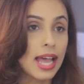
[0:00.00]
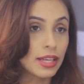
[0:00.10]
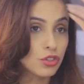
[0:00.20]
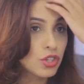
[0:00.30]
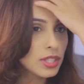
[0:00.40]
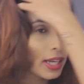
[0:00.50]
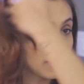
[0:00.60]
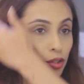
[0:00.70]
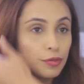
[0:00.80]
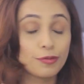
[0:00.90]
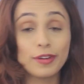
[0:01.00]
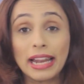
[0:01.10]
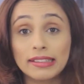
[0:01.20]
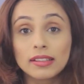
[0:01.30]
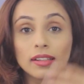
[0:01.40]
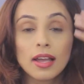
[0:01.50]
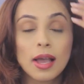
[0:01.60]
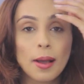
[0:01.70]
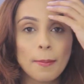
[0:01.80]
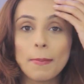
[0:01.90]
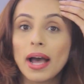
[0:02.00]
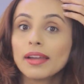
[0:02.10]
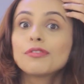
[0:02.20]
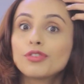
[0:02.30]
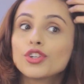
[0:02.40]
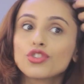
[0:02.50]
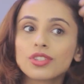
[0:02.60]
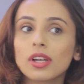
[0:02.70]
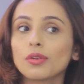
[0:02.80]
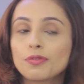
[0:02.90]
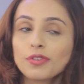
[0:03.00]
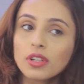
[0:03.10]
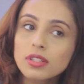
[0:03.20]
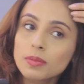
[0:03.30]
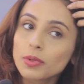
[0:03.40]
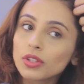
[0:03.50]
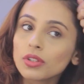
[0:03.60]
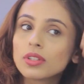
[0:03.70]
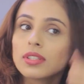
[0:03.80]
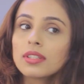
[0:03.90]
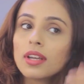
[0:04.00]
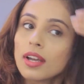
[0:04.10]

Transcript: and just kind of flatten my fringes out first, because